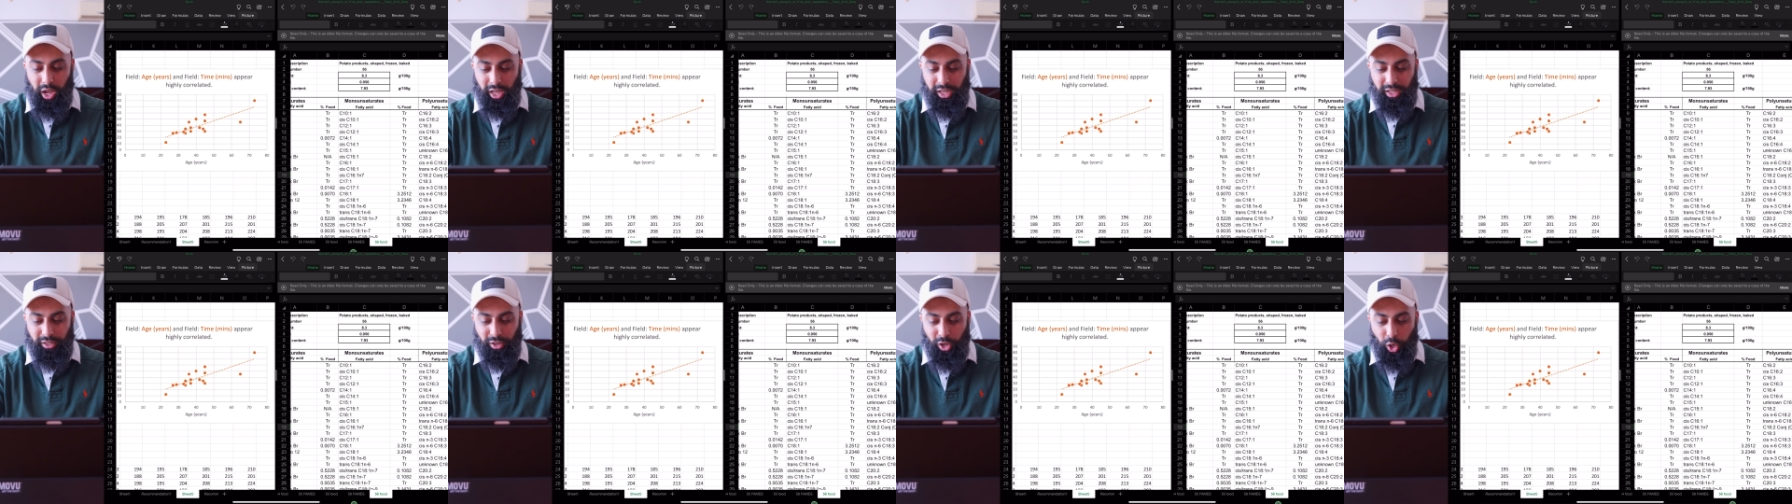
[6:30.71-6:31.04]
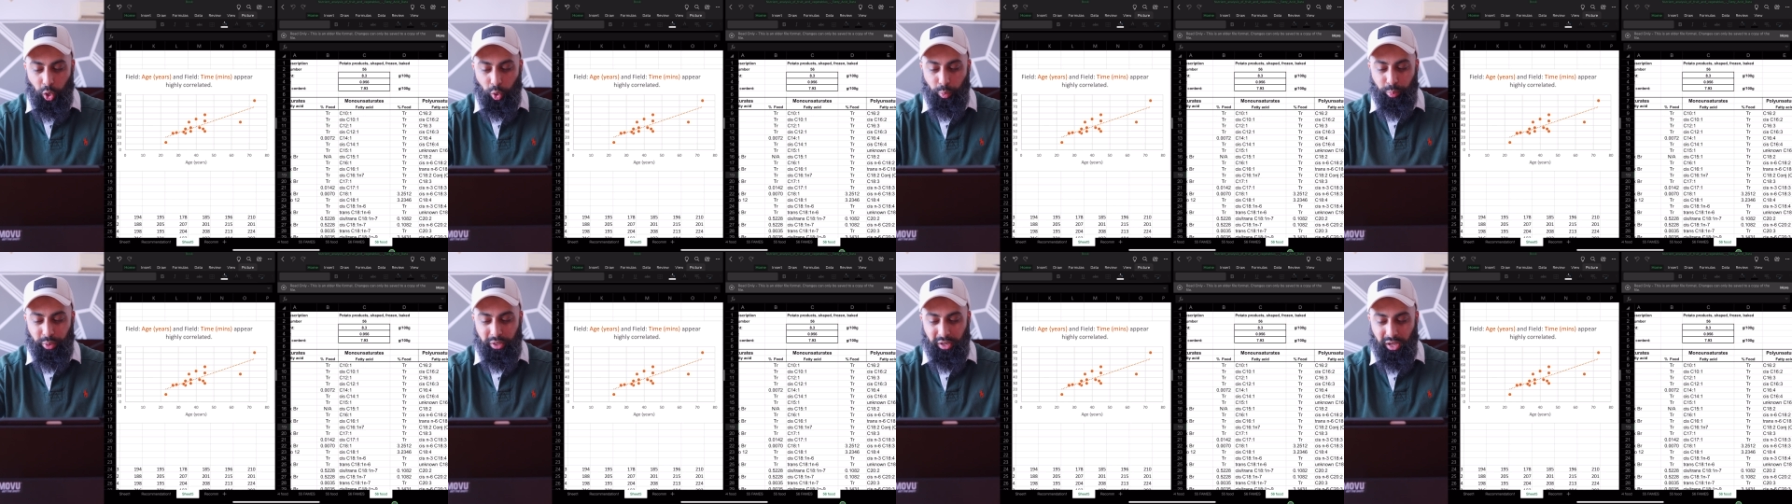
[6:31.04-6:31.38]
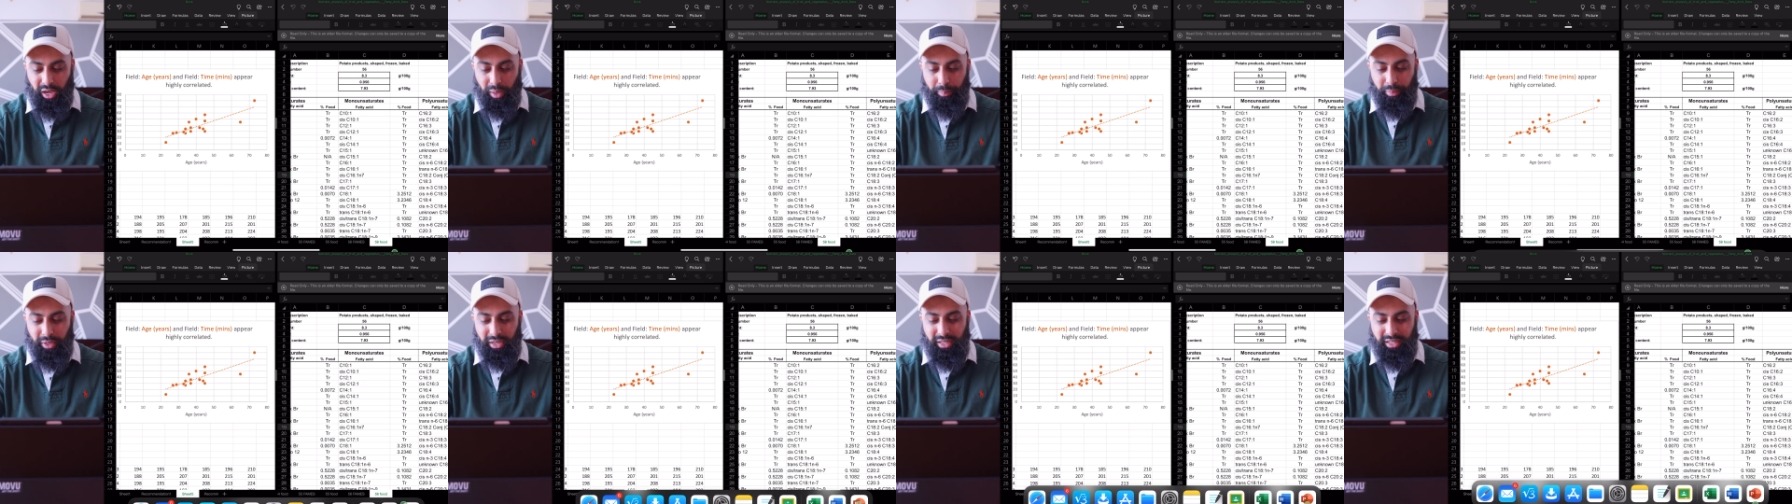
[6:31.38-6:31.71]
I can open
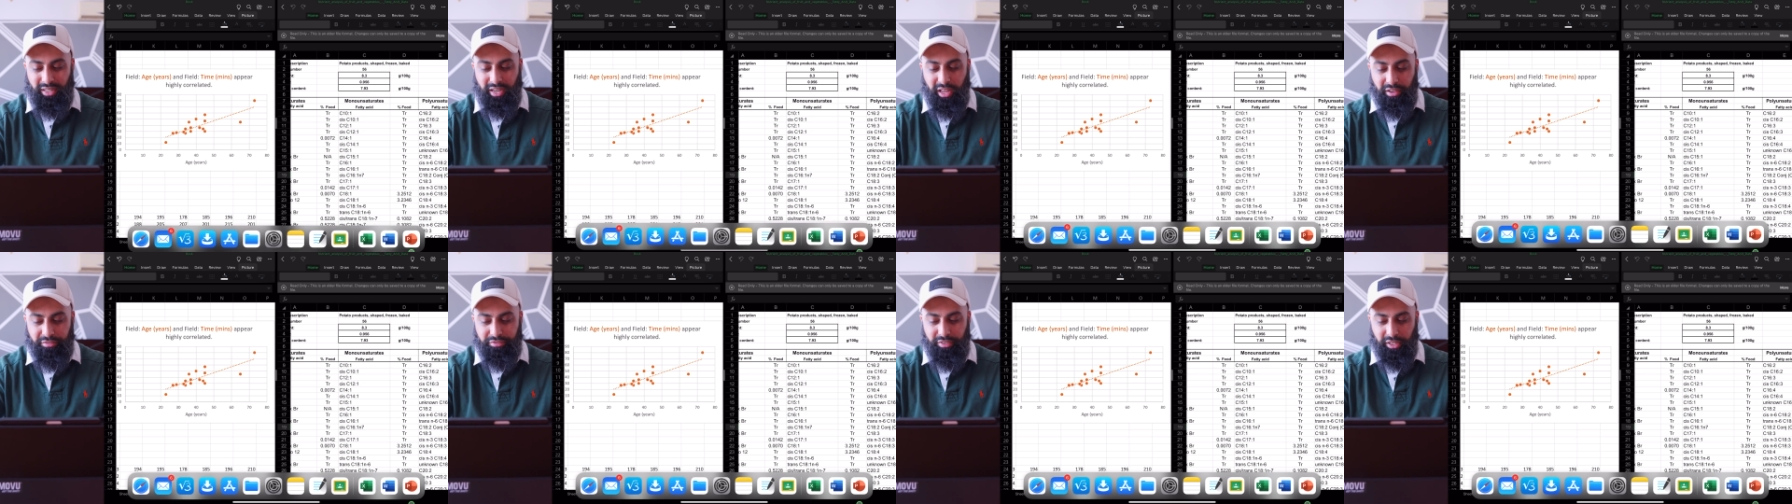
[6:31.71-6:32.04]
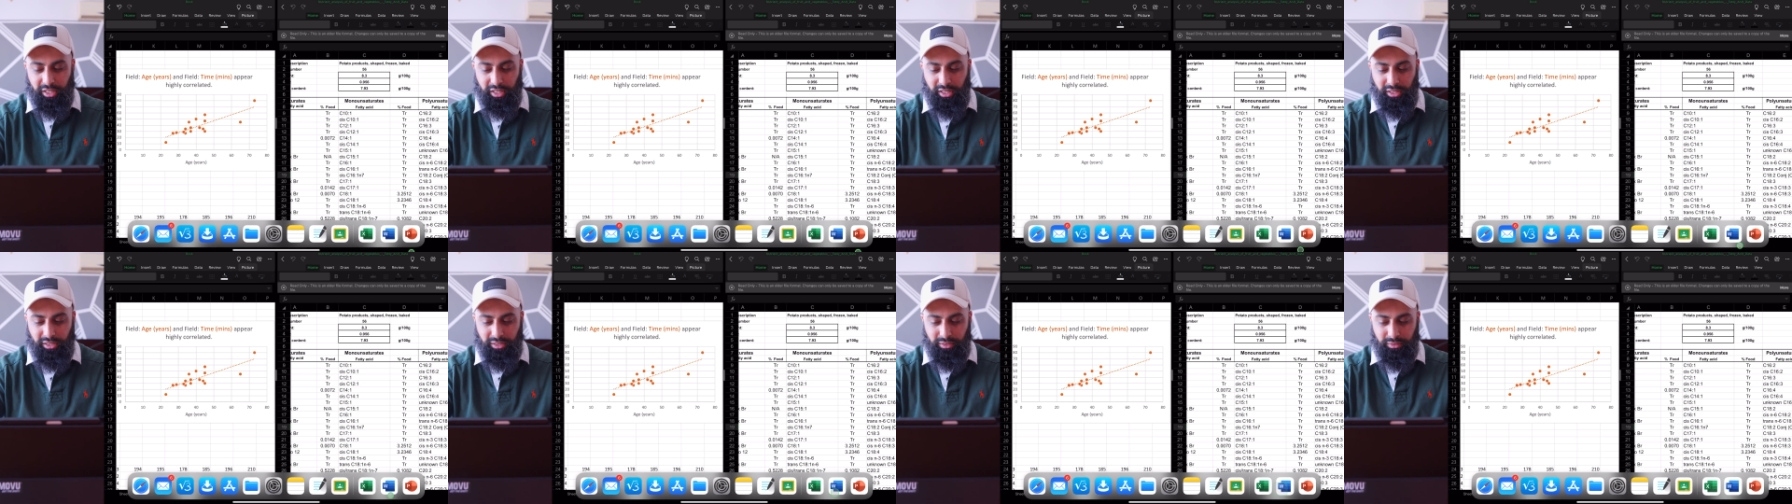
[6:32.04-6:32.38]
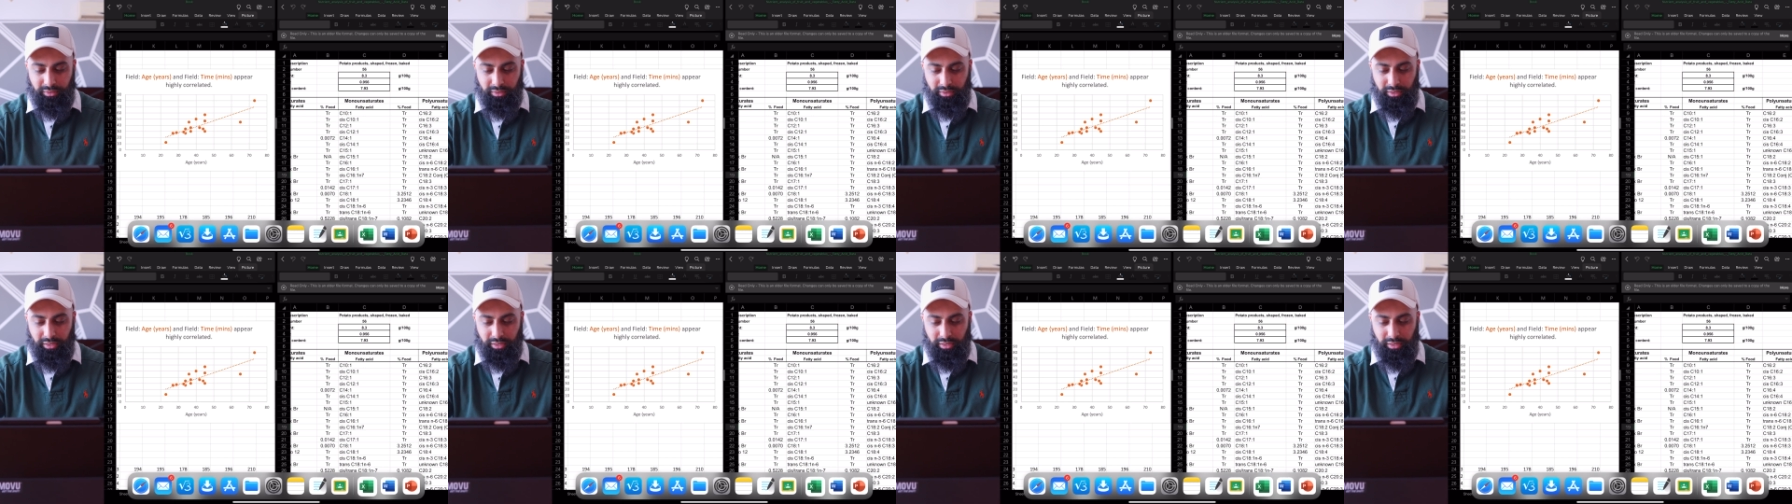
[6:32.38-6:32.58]
up another